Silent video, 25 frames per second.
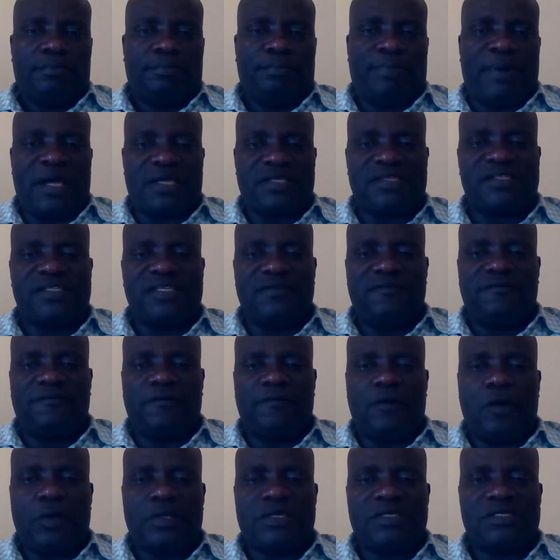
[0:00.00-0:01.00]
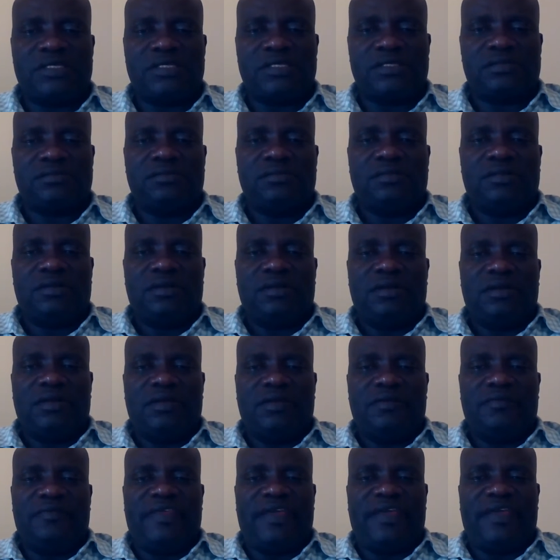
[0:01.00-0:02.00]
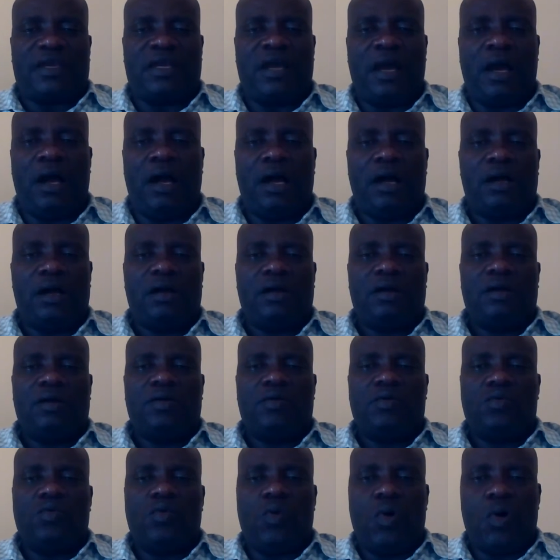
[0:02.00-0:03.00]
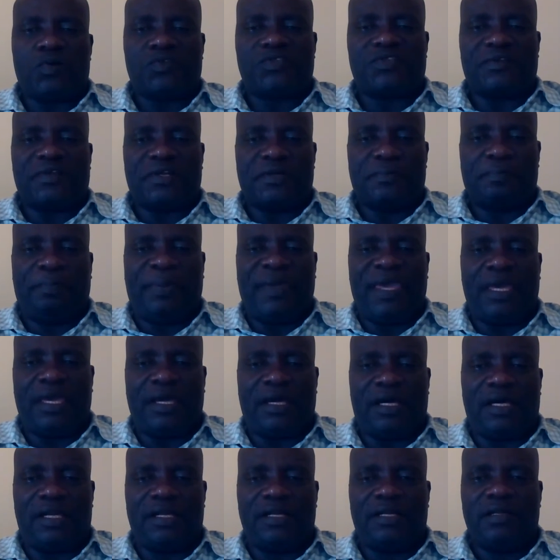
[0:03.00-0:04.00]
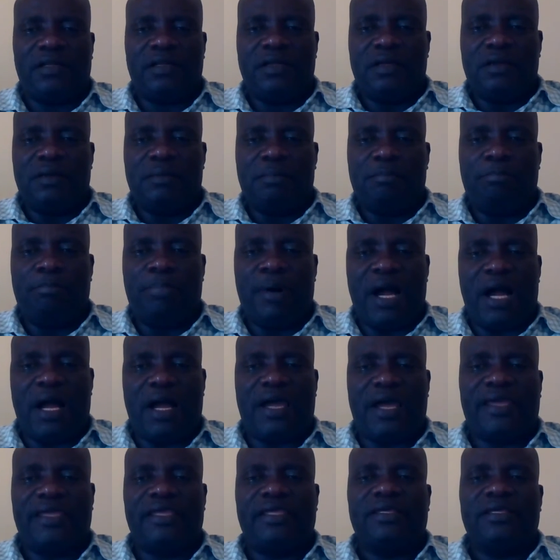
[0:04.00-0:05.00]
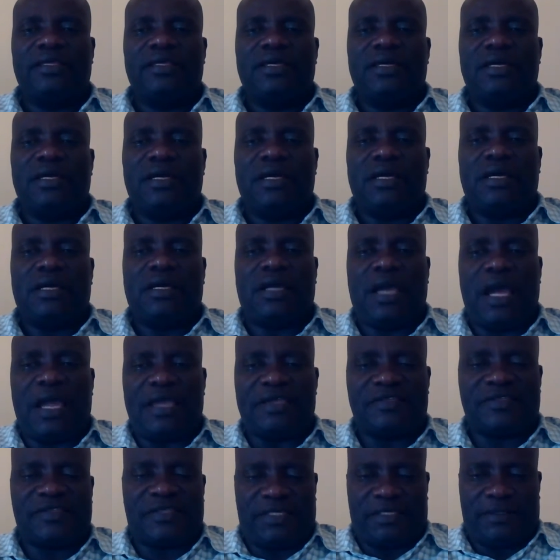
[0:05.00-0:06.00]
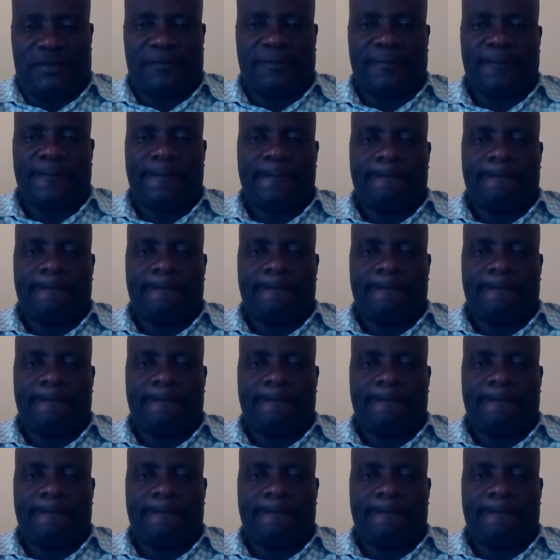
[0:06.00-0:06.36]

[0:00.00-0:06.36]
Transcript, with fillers: Passive voice, the car was repaired by Kaizen.